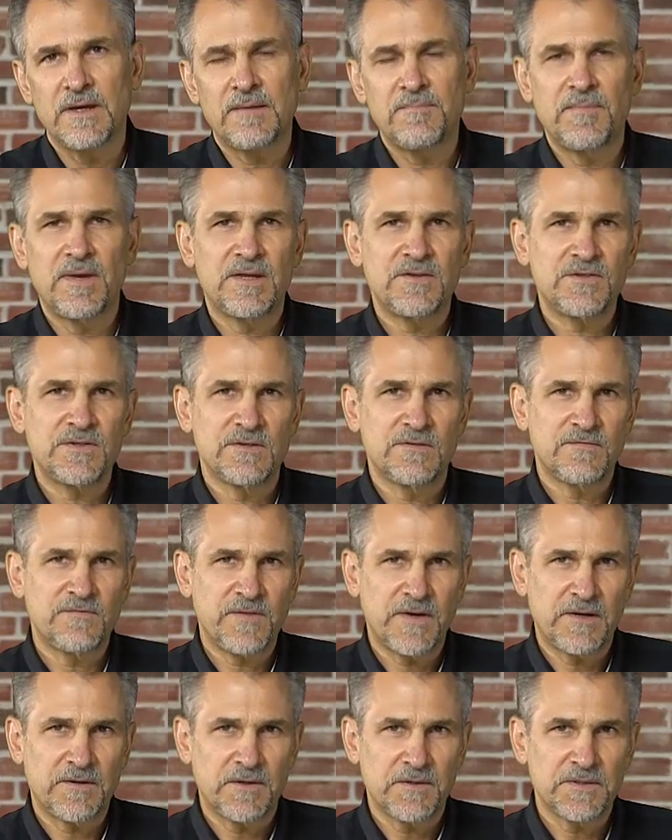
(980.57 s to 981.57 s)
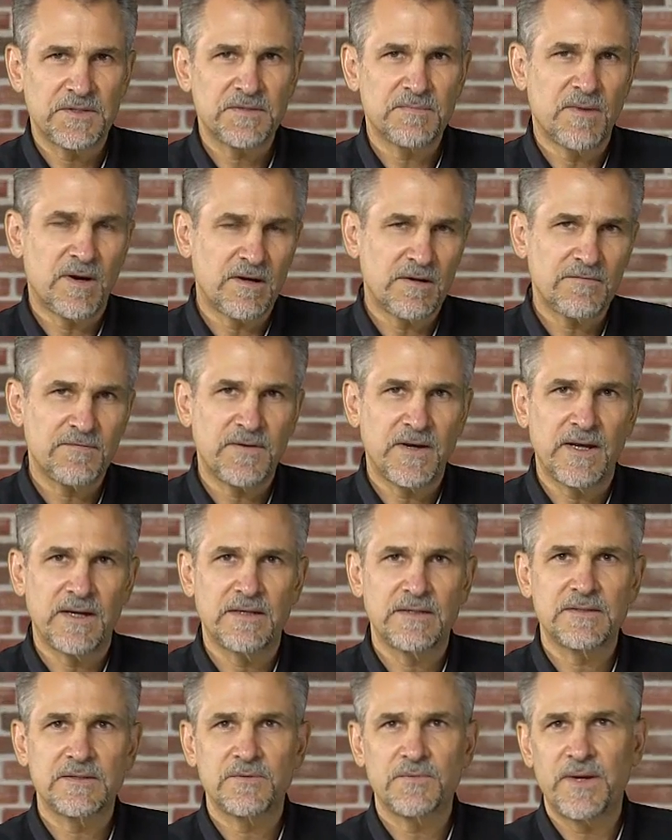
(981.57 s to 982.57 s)
I mentioned FARO's Smart
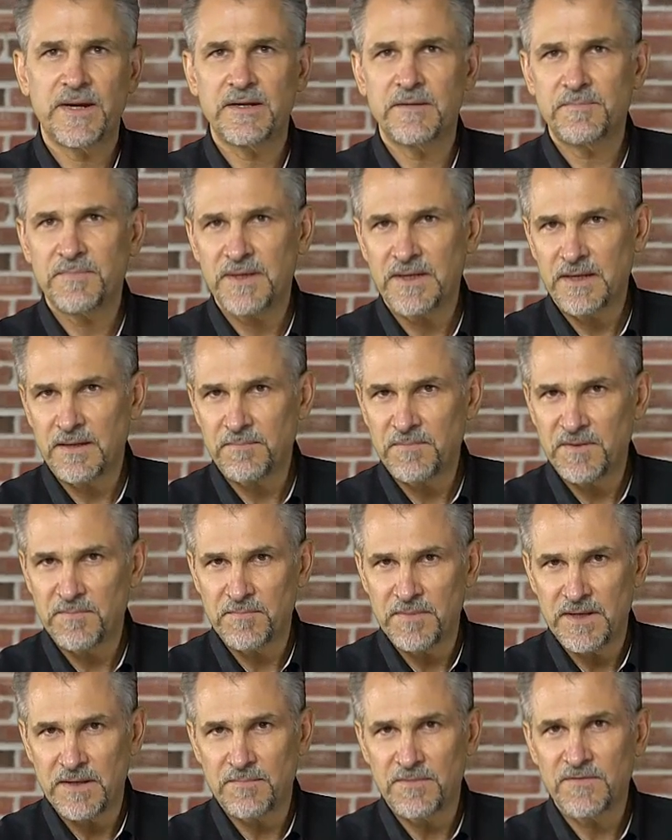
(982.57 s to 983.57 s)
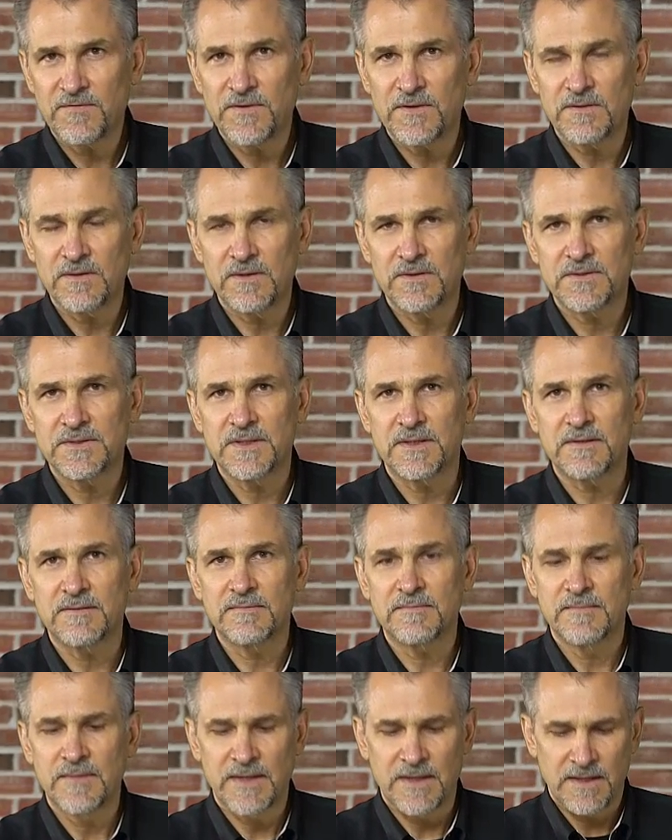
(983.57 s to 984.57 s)
Find as a way to pick up the beam if you lose it.
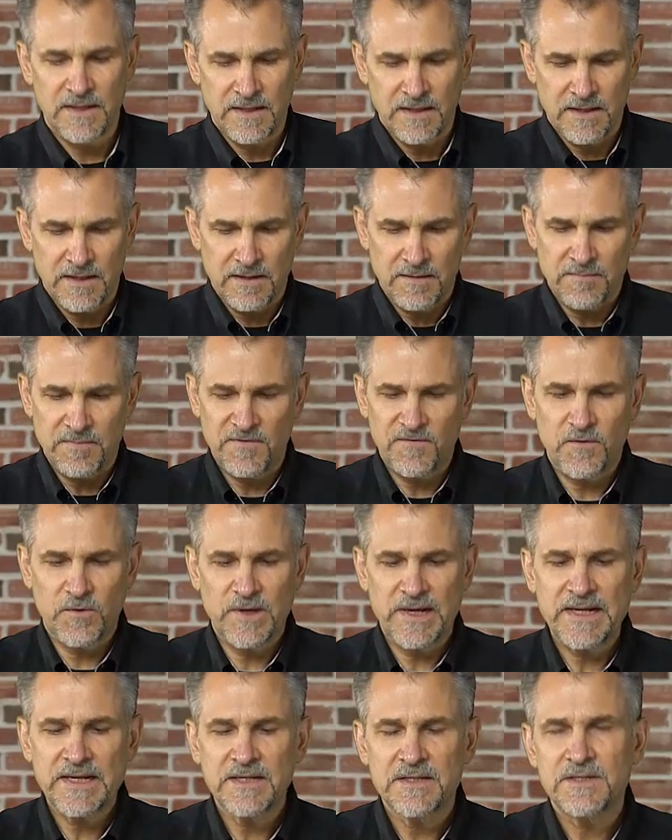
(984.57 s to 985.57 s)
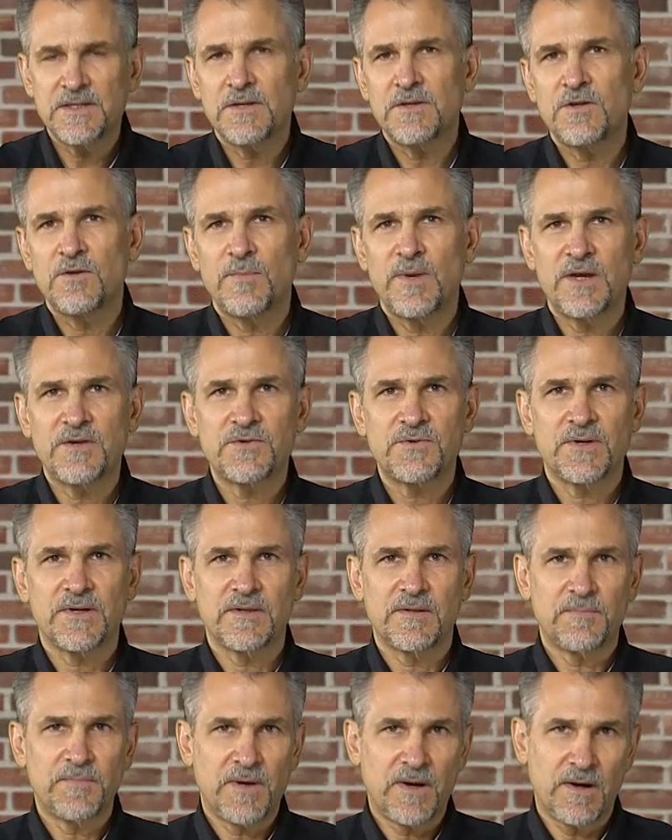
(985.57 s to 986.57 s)
Before I continue measuring
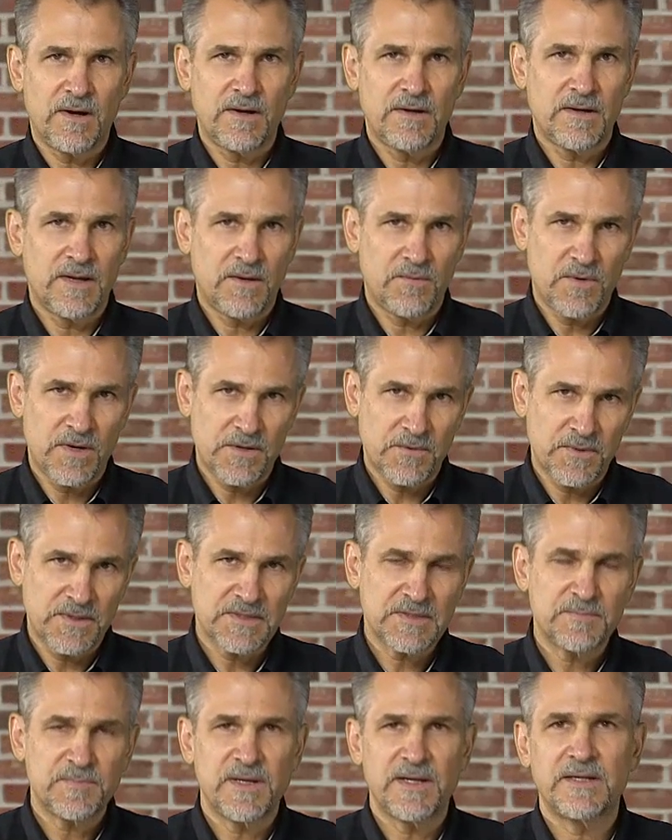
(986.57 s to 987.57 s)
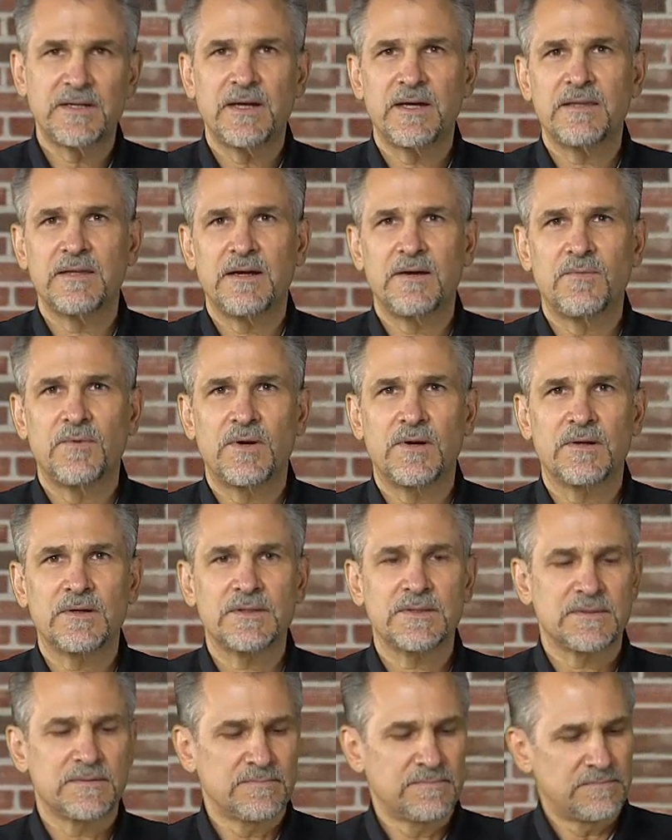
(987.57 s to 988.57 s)
the part, I want to explain how that
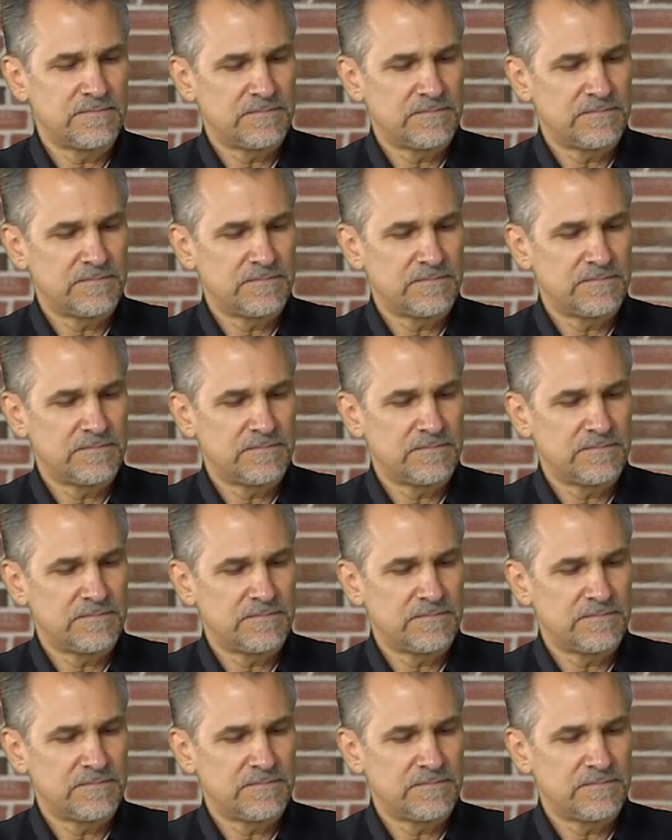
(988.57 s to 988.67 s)
works.